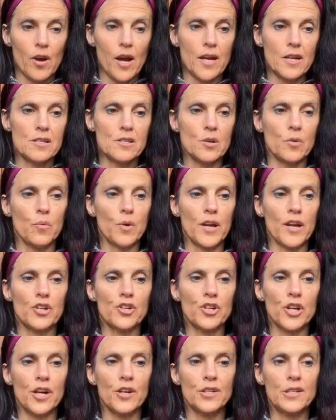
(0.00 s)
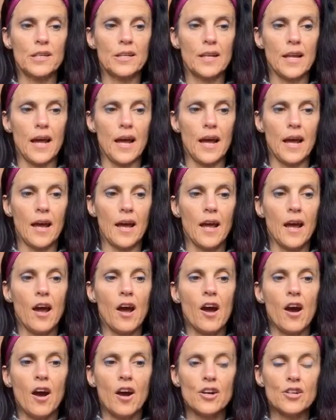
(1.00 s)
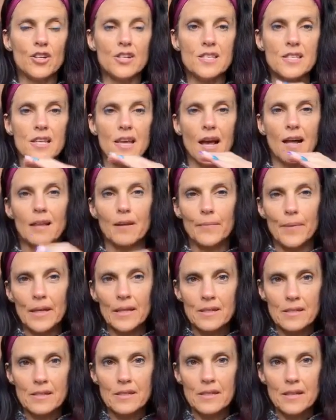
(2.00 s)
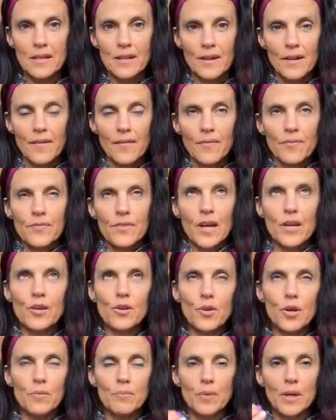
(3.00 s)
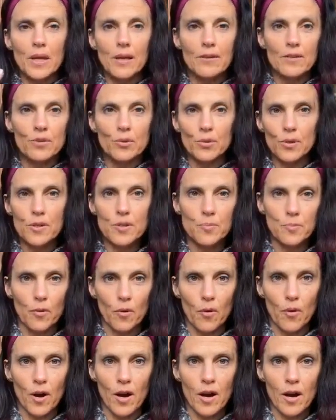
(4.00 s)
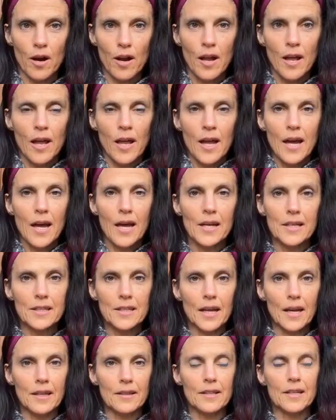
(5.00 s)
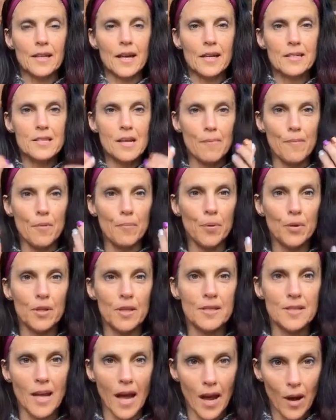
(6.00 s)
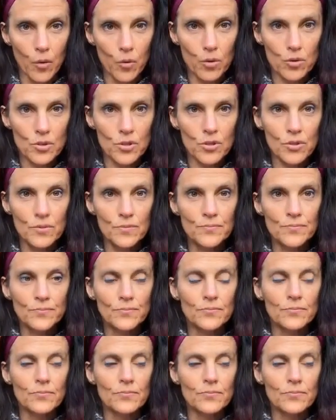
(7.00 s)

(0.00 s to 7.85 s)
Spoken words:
right? So what I share today are just the elements that you can begin to explore, and then the next time I put this out,